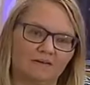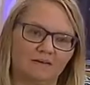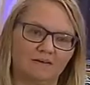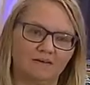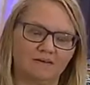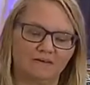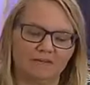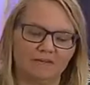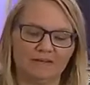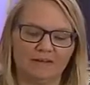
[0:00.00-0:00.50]
All
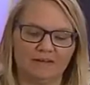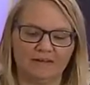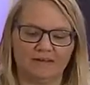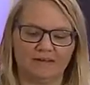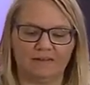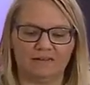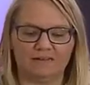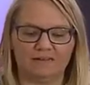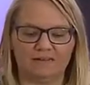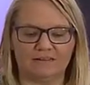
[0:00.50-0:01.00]
right.
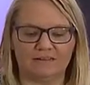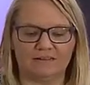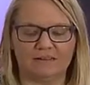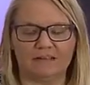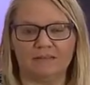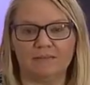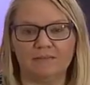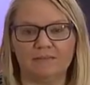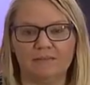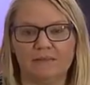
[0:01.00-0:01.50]

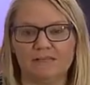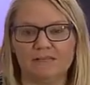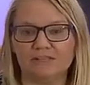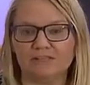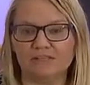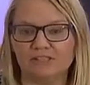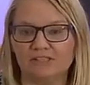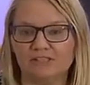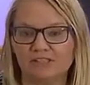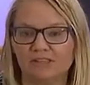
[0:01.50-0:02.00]
I'm getting
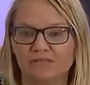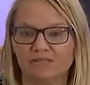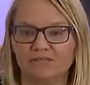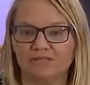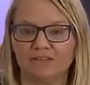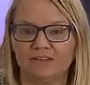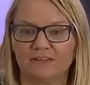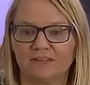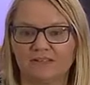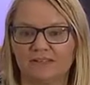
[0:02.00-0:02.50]
the
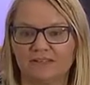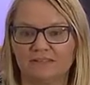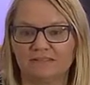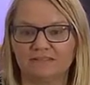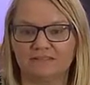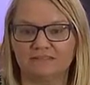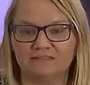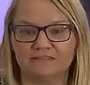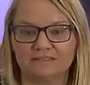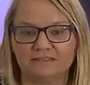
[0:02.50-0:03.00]
shuffling,
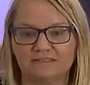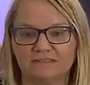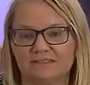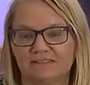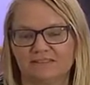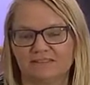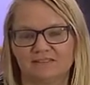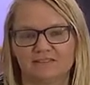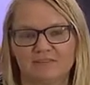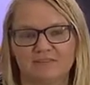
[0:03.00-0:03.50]

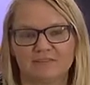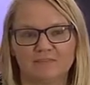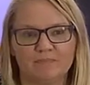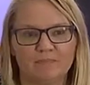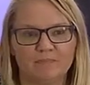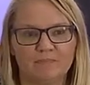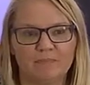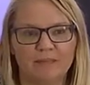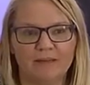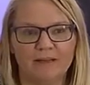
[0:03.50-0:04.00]

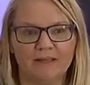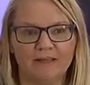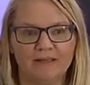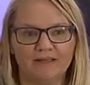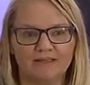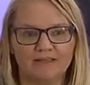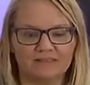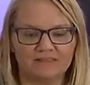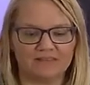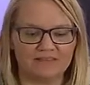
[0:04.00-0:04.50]

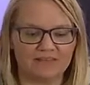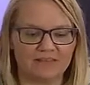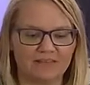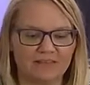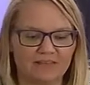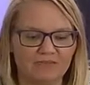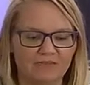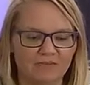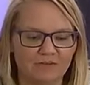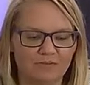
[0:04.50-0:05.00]
but
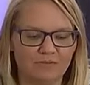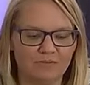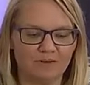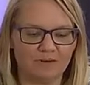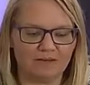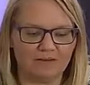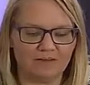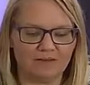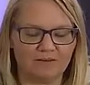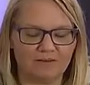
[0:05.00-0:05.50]
if you want
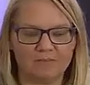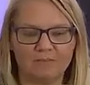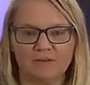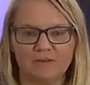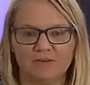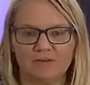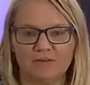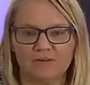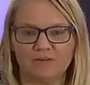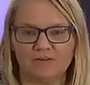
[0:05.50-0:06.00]
to
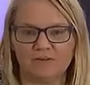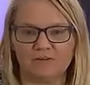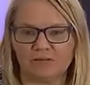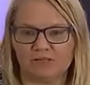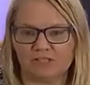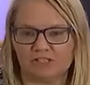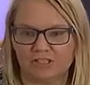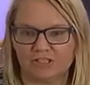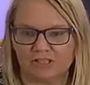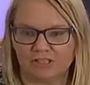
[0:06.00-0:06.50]
put your
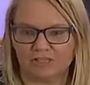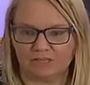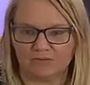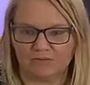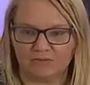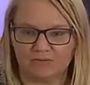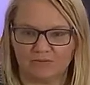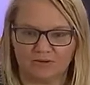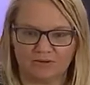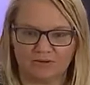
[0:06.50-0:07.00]
question in,
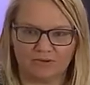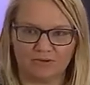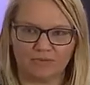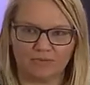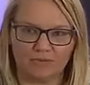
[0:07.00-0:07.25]
Laura, you're